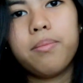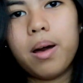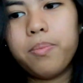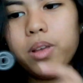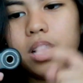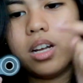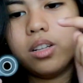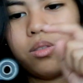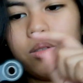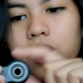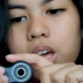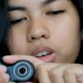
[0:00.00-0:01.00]
Popular to
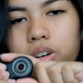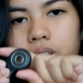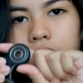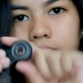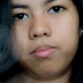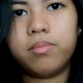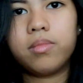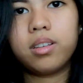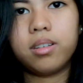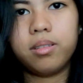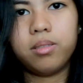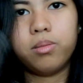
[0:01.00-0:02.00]
ngayon.
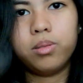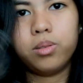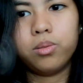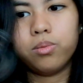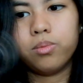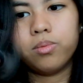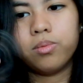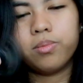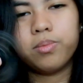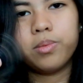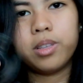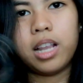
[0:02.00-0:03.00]
Usong
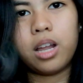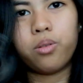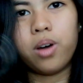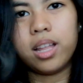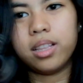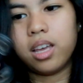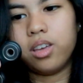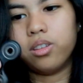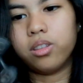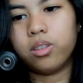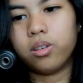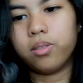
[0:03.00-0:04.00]
laruan ngayon
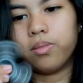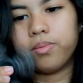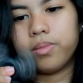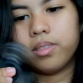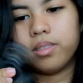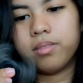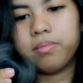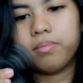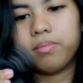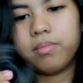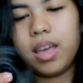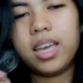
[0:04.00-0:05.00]
to.
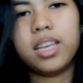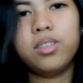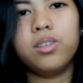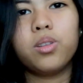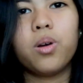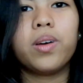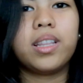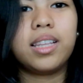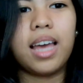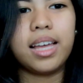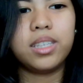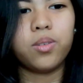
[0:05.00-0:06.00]
I guess you know it,
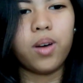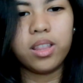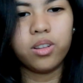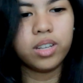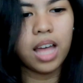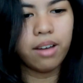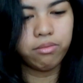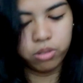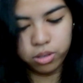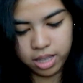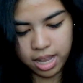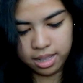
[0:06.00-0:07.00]
guys, so I don't have
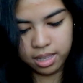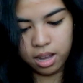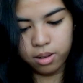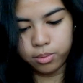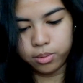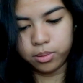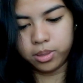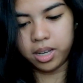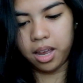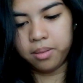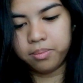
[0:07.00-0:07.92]
to tell na uso siya.